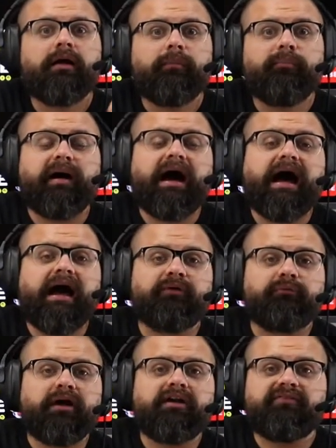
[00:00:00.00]
Buy,
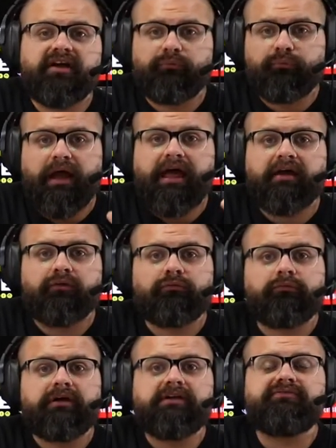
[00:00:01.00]
renovate, rent,
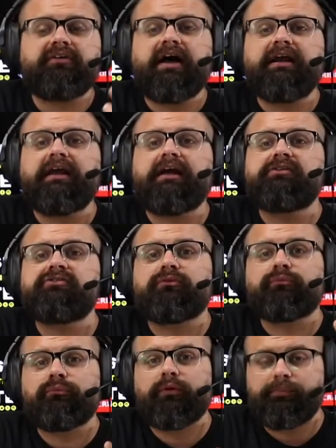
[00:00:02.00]
refinance,
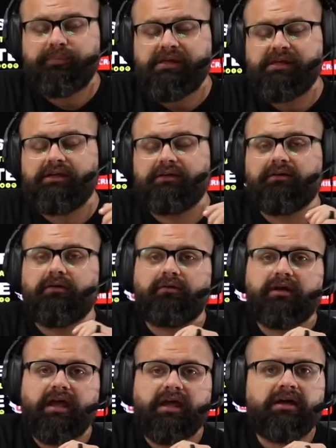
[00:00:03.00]
repeat,
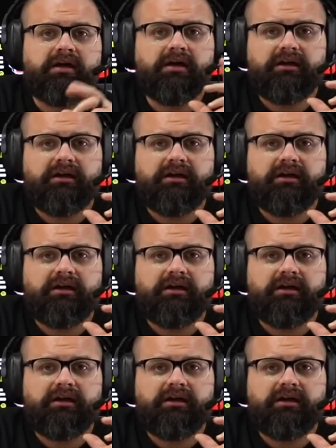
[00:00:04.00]
okay?